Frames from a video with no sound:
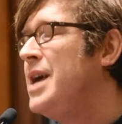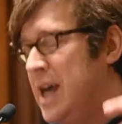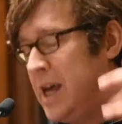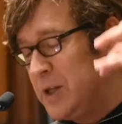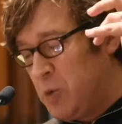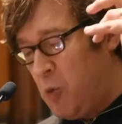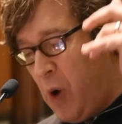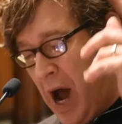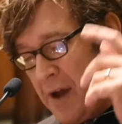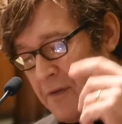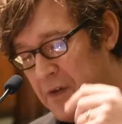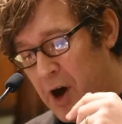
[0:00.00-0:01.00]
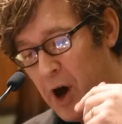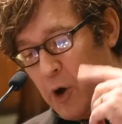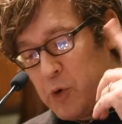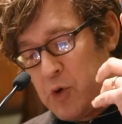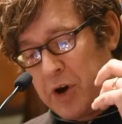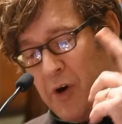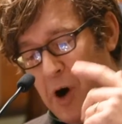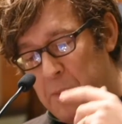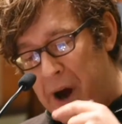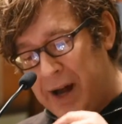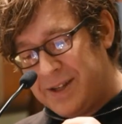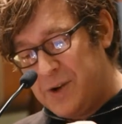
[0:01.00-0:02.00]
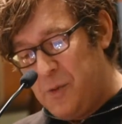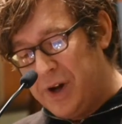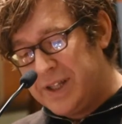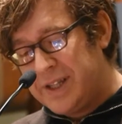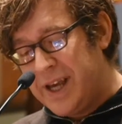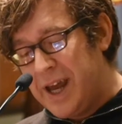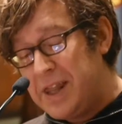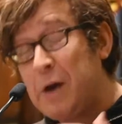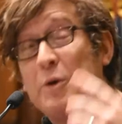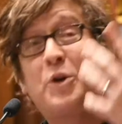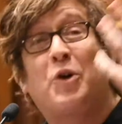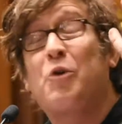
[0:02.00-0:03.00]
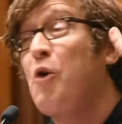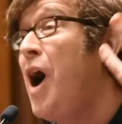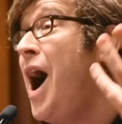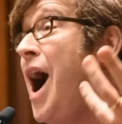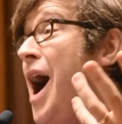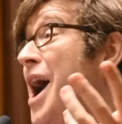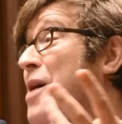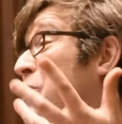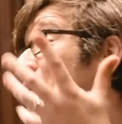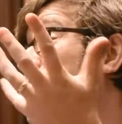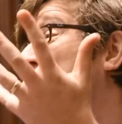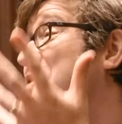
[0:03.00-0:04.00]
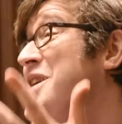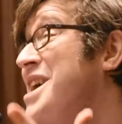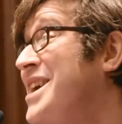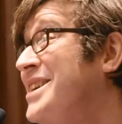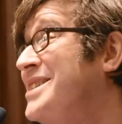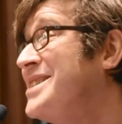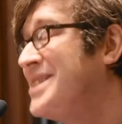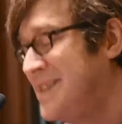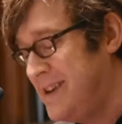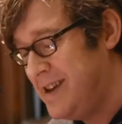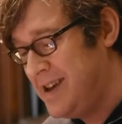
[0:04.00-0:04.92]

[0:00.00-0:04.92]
His wife, Haruko Obata, once said they would cry, poor things.